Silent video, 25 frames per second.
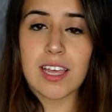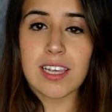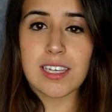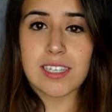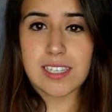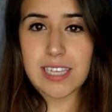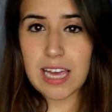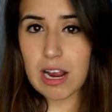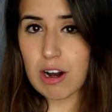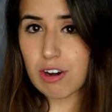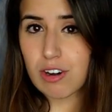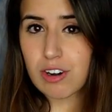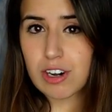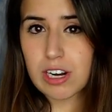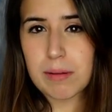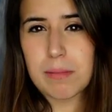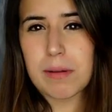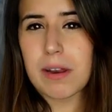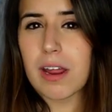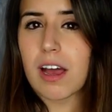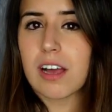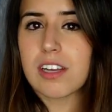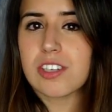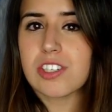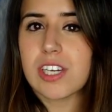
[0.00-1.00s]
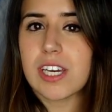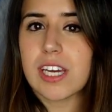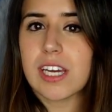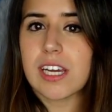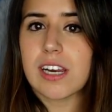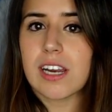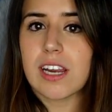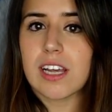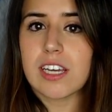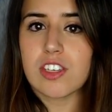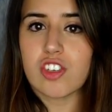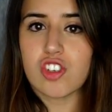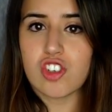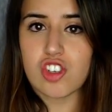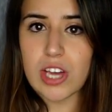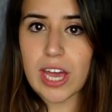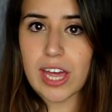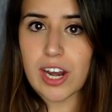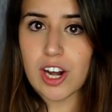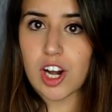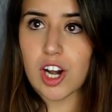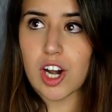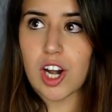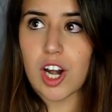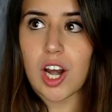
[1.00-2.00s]
sour cream and onion,
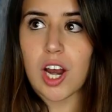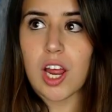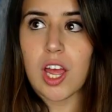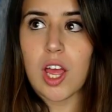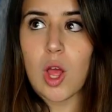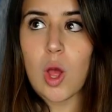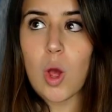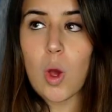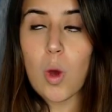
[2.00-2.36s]
cheddar,